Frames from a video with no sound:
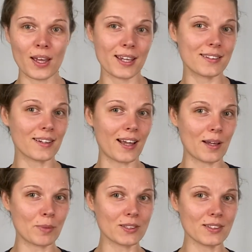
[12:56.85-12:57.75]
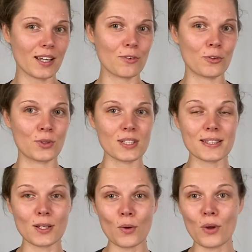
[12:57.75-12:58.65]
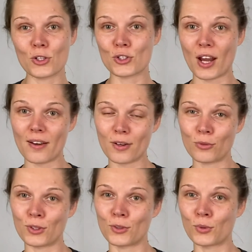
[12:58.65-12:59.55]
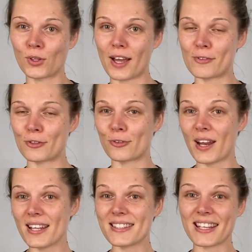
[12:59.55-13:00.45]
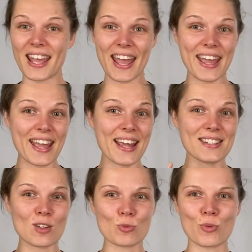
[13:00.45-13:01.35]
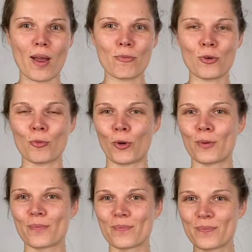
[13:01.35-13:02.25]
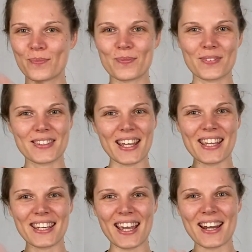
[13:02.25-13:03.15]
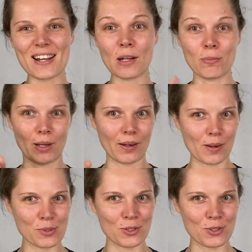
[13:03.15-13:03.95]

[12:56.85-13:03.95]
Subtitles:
Hit the like button if you did so, share it with doodle lover friends, and subscribe for more. Take care! Belly rubs your